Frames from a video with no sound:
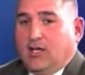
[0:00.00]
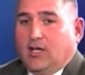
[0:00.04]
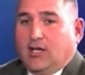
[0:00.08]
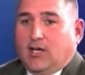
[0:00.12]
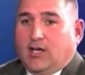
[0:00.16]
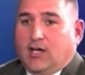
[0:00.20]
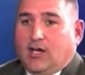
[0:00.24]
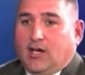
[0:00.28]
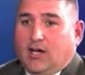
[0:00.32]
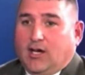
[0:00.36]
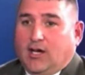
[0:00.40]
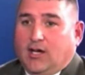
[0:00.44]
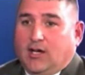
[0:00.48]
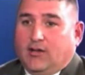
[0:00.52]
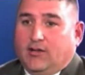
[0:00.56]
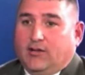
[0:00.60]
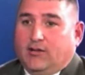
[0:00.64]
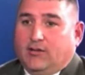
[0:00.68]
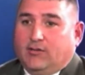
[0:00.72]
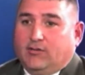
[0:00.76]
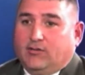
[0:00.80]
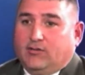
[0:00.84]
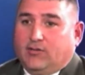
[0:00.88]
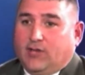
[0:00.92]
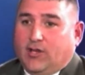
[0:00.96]
Uh,
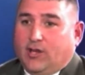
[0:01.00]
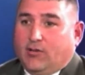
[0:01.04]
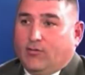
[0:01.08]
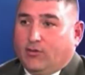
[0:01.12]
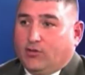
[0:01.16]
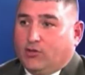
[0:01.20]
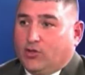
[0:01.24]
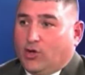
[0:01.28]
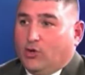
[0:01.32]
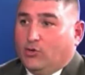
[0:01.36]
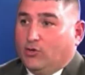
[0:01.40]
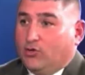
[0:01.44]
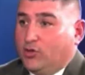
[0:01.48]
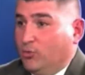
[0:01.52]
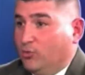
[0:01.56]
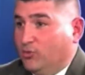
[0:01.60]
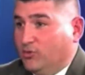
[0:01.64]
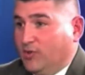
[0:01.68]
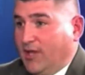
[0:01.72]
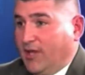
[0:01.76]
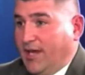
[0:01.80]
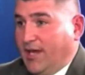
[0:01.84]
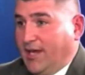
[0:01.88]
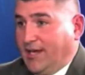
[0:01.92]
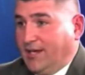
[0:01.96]
she never showed. She was
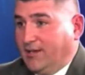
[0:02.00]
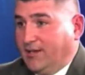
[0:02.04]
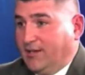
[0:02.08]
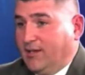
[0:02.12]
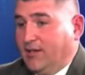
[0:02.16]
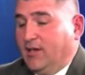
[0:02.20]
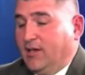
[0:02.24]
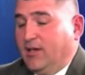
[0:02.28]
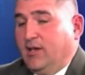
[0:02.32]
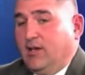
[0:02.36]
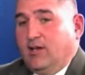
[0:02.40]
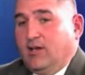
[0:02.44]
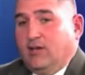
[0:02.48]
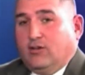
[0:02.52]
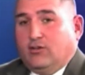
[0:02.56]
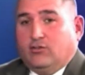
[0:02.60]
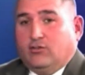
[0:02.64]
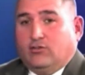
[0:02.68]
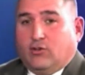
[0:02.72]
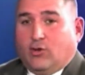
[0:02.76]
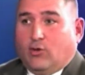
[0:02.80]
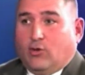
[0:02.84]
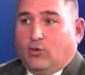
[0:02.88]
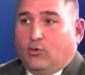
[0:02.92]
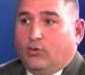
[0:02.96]
late,
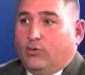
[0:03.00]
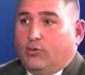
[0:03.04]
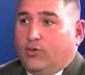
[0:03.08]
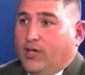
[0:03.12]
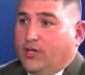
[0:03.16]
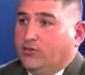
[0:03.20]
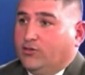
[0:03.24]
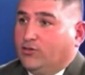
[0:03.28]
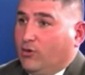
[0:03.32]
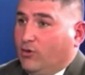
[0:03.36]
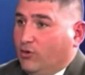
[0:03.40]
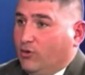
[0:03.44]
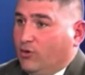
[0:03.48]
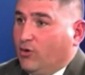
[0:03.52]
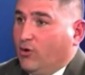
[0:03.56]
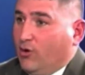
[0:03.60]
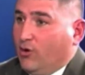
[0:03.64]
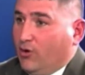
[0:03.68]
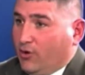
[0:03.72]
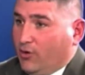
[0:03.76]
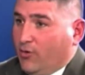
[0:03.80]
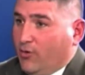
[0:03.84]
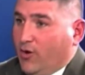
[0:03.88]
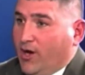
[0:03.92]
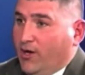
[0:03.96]
so they started
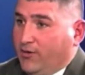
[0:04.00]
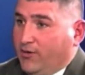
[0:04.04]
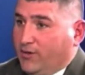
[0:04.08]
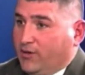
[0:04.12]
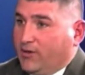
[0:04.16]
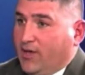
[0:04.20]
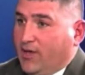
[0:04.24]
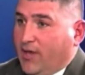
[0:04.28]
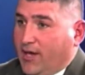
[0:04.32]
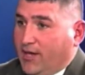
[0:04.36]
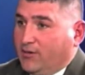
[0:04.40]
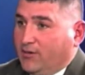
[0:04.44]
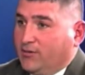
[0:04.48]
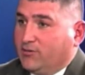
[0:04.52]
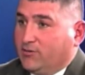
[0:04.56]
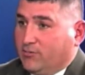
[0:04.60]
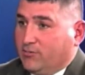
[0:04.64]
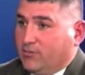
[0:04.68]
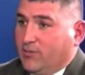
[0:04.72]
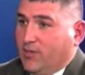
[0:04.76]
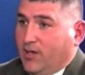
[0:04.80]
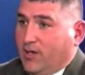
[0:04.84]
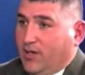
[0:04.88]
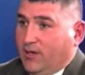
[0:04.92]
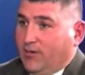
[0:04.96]
calling around. The client's
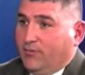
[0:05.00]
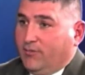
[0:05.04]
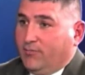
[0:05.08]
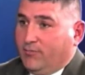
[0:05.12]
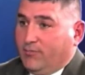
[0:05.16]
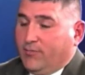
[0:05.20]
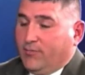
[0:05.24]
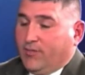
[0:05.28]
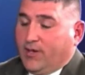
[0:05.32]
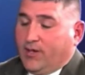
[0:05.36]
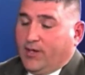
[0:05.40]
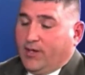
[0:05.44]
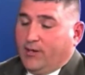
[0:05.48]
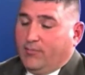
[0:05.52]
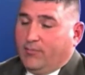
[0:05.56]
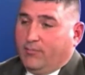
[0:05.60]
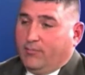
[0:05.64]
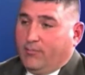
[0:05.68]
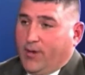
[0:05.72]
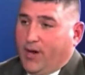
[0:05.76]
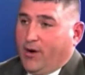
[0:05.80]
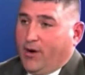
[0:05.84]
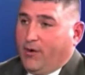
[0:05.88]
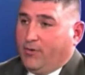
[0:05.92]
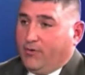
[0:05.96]
uh, uh
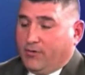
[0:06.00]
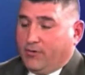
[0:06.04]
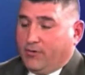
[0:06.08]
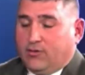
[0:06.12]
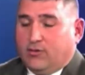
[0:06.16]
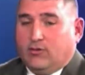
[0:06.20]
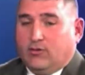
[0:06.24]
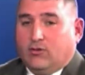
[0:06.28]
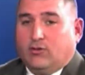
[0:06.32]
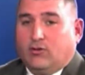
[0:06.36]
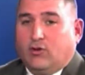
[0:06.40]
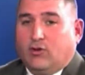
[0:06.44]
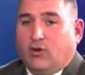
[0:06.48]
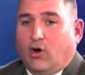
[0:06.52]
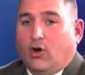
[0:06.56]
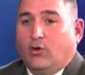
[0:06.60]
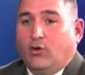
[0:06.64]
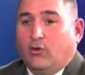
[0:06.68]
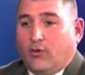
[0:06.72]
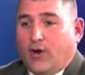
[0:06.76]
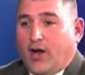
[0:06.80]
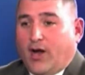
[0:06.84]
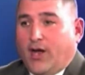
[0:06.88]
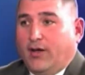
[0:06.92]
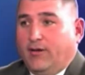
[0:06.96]
parent called
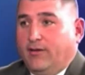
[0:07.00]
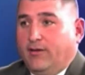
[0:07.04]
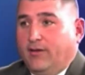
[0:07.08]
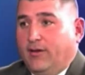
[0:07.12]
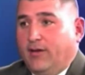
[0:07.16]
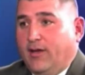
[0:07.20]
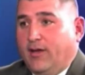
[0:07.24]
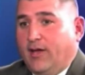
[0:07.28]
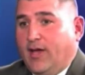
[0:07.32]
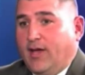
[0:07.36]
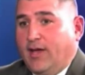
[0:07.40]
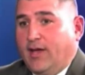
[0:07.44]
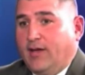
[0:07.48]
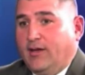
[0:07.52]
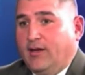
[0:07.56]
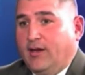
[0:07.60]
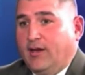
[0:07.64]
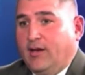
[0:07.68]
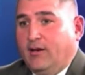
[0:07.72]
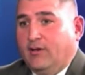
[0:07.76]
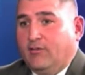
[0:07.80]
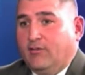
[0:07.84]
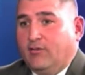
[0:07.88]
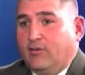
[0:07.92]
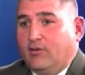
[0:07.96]
around and
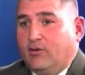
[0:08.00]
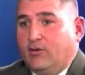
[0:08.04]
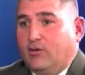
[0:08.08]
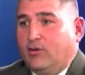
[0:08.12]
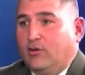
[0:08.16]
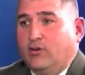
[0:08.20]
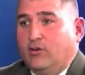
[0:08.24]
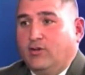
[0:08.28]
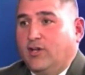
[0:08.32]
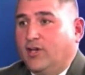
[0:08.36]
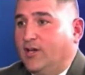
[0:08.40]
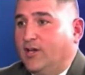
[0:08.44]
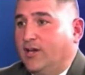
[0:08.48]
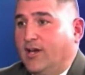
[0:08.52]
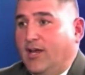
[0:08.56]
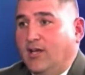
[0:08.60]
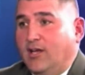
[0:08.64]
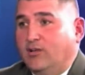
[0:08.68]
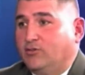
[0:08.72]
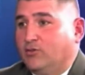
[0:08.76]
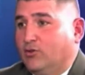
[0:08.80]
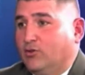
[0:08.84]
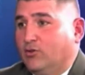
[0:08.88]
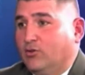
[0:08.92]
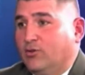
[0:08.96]
uh, couldn't get an
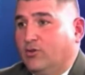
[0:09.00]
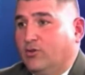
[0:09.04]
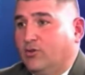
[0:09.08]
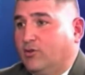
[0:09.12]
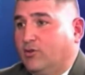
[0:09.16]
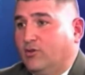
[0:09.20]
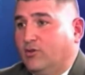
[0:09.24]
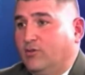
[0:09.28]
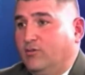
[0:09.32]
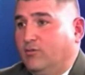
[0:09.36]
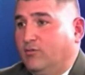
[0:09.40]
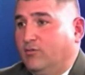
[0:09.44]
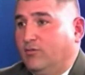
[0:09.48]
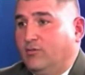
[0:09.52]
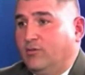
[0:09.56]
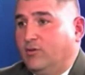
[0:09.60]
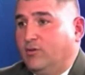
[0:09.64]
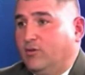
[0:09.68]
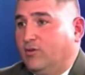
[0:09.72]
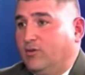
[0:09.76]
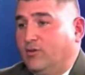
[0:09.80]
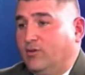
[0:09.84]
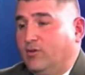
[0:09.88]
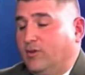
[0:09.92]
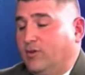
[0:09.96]
answer. Couldn't
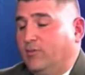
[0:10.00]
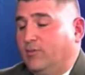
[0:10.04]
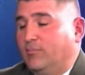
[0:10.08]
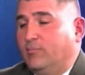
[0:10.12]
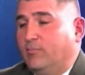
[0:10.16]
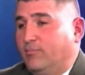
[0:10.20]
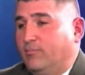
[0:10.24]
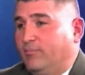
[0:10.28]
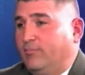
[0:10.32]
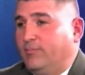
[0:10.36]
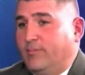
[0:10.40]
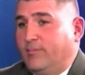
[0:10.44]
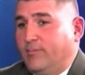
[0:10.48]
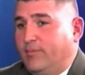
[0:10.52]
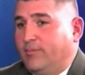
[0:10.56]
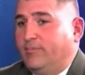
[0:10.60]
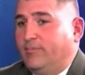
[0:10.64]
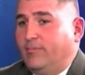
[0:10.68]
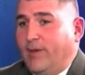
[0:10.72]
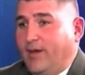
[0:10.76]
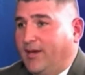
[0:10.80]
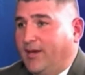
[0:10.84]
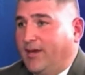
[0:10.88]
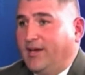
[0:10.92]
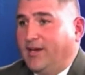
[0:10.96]
couldn't
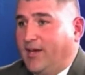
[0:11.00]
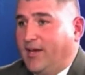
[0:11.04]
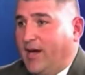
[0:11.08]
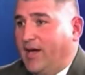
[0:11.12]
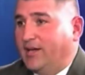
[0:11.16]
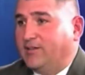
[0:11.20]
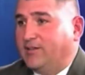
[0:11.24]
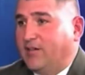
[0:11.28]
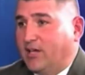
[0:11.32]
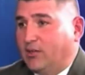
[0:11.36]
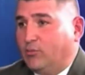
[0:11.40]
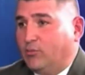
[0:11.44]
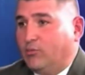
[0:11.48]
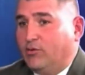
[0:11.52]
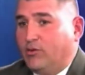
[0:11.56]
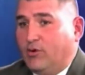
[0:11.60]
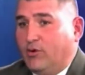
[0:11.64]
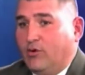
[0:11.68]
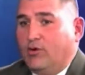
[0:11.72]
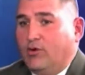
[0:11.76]
make any contact with her.